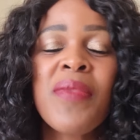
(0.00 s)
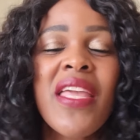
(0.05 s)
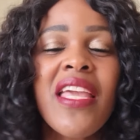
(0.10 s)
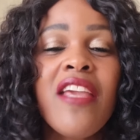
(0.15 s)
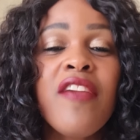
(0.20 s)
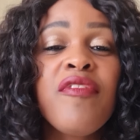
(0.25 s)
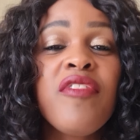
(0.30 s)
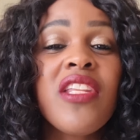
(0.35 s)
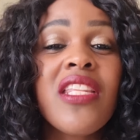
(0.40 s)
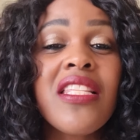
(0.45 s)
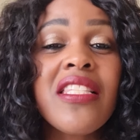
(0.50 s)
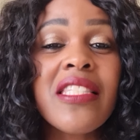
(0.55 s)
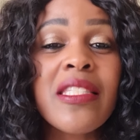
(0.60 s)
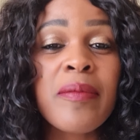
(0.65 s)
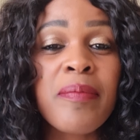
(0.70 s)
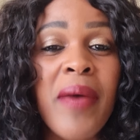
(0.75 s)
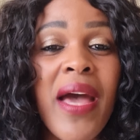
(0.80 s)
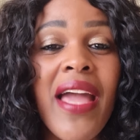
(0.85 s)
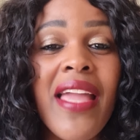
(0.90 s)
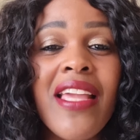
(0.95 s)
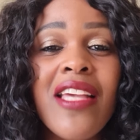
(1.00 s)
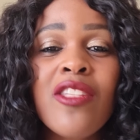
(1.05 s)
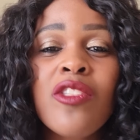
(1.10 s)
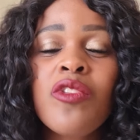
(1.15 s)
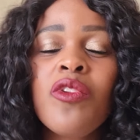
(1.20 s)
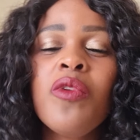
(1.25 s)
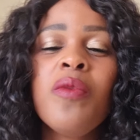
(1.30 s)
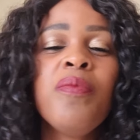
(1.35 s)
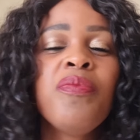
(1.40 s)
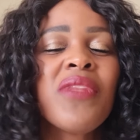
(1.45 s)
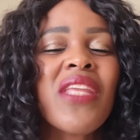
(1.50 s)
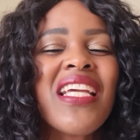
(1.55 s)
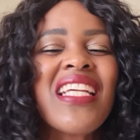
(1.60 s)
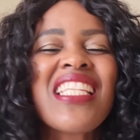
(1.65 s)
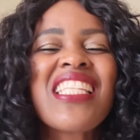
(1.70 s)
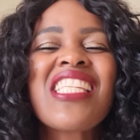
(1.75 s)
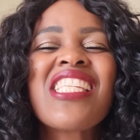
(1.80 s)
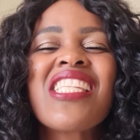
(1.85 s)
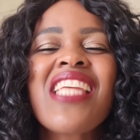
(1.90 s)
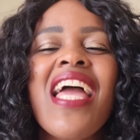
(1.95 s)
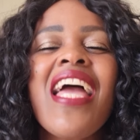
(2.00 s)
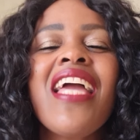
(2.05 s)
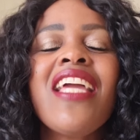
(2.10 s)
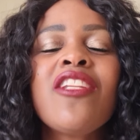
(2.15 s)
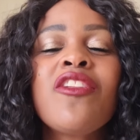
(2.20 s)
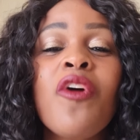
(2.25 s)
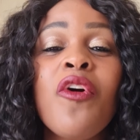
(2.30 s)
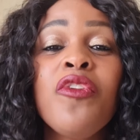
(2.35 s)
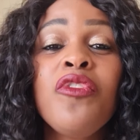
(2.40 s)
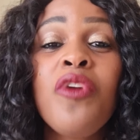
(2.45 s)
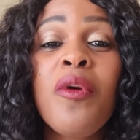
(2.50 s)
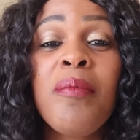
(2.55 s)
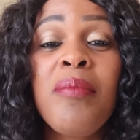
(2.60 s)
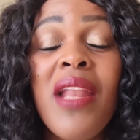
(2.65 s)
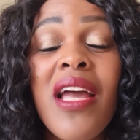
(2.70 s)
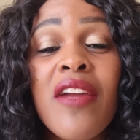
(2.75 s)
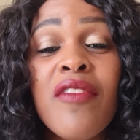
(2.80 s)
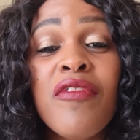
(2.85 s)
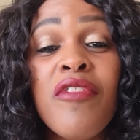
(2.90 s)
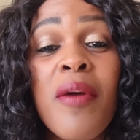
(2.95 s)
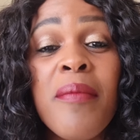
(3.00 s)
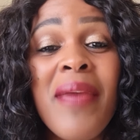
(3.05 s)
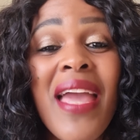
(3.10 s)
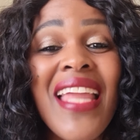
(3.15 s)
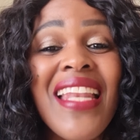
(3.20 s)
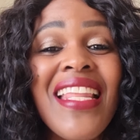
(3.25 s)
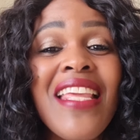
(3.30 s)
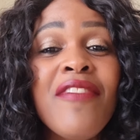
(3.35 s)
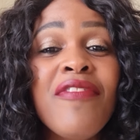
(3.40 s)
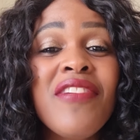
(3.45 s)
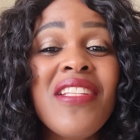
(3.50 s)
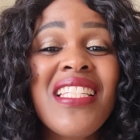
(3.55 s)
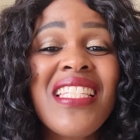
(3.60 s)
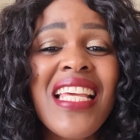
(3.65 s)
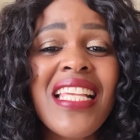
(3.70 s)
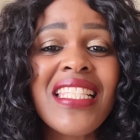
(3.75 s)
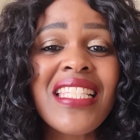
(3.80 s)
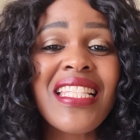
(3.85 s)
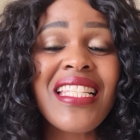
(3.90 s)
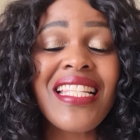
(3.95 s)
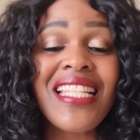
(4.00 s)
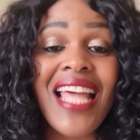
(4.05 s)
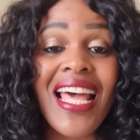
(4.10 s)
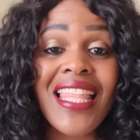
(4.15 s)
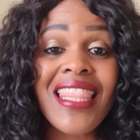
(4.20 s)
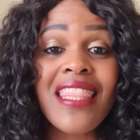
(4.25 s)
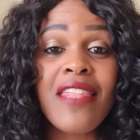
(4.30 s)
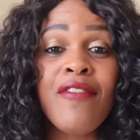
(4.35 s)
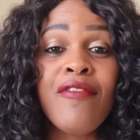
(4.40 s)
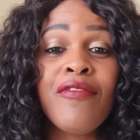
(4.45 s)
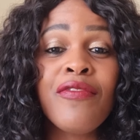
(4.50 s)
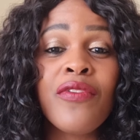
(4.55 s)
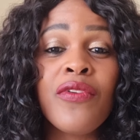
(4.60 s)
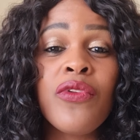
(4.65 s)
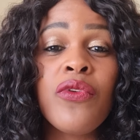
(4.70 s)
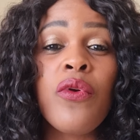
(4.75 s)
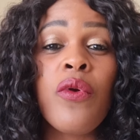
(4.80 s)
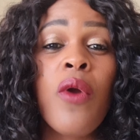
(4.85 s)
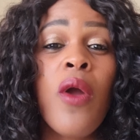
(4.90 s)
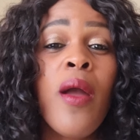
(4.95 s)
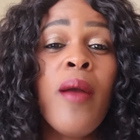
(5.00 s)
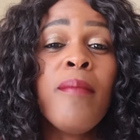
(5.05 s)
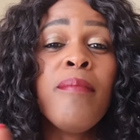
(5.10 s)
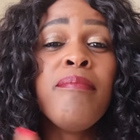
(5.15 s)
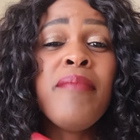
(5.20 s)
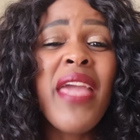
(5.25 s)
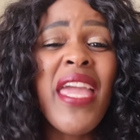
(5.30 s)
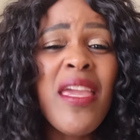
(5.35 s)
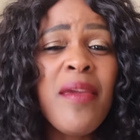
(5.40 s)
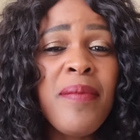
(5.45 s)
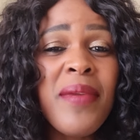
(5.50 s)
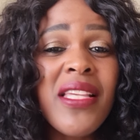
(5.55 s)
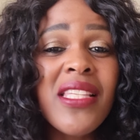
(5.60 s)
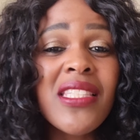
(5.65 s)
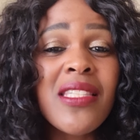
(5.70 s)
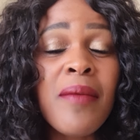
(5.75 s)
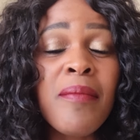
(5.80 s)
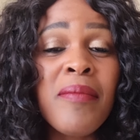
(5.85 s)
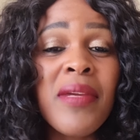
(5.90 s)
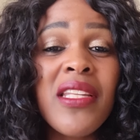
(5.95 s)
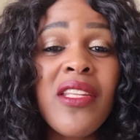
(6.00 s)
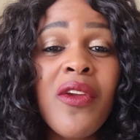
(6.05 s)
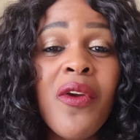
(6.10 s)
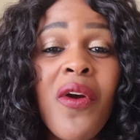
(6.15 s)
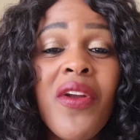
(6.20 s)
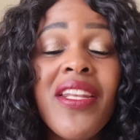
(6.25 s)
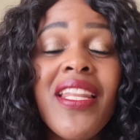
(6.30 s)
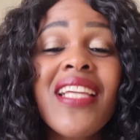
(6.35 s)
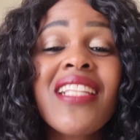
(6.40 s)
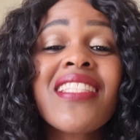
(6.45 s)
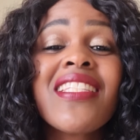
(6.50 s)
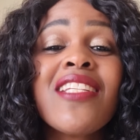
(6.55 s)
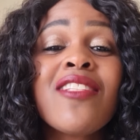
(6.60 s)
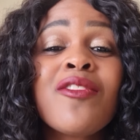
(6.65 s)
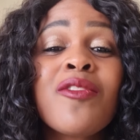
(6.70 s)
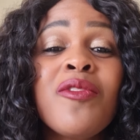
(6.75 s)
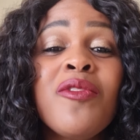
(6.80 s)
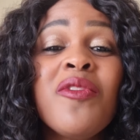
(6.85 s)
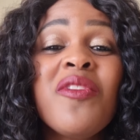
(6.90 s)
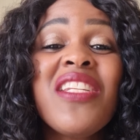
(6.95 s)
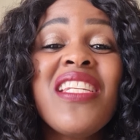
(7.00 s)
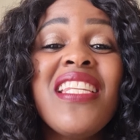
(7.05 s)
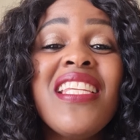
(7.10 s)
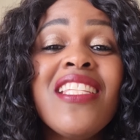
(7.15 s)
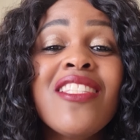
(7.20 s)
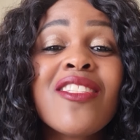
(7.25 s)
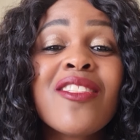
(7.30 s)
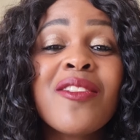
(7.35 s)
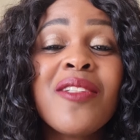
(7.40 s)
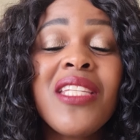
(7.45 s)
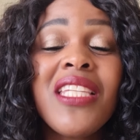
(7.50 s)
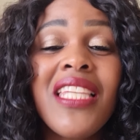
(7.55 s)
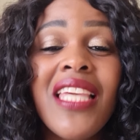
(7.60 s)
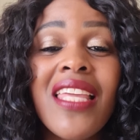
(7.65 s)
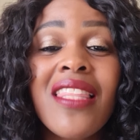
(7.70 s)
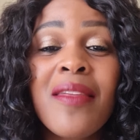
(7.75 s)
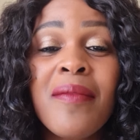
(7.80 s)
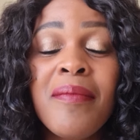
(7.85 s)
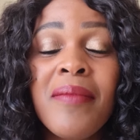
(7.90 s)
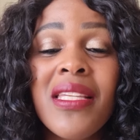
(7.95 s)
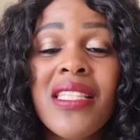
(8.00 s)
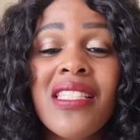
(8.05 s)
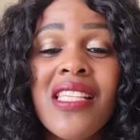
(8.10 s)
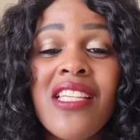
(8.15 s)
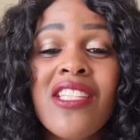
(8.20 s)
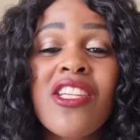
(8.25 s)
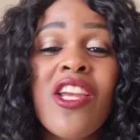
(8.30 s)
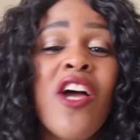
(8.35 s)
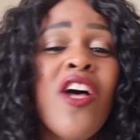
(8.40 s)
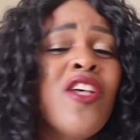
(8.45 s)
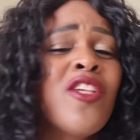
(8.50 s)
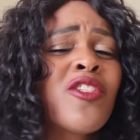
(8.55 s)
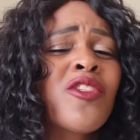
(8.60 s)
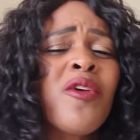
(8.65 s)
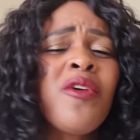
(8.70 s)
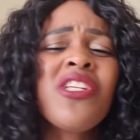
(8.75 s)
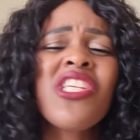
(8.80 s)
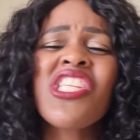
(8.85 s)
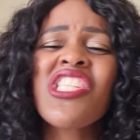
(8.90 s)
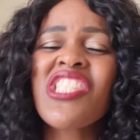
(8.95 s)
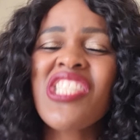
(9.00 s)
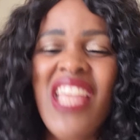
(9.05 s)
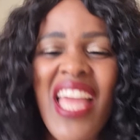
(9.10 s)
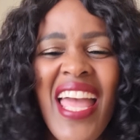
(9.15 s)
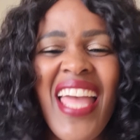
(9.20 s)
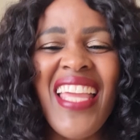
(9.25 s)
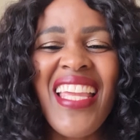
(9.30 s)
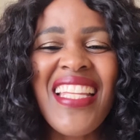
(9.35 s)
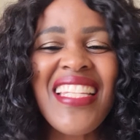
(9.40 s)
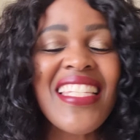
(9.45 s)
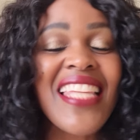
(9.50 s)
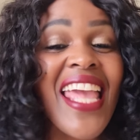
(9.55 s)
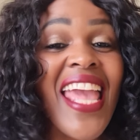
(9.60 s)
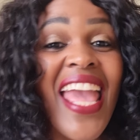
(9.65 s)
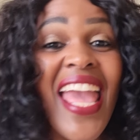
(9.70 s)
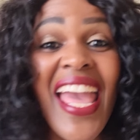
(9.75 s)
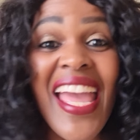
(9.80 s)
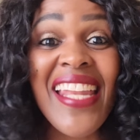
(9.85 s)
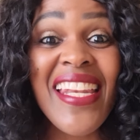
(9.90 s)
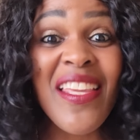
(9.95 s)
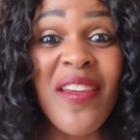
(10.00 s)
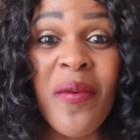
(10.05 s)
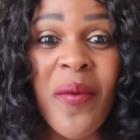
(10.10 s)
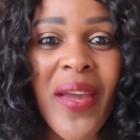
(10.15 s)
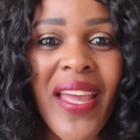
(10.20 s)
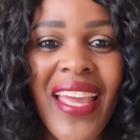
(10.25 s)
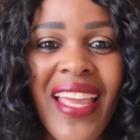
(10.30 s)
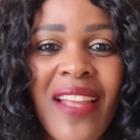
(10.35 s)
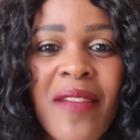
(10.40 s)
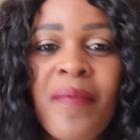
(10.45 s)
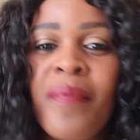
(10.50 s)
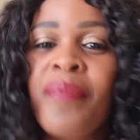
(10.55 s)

If it inspires you, share it on your platform. And if it does nothing for you, maybe somebody connected to you needs to hear the message. So share it anyway.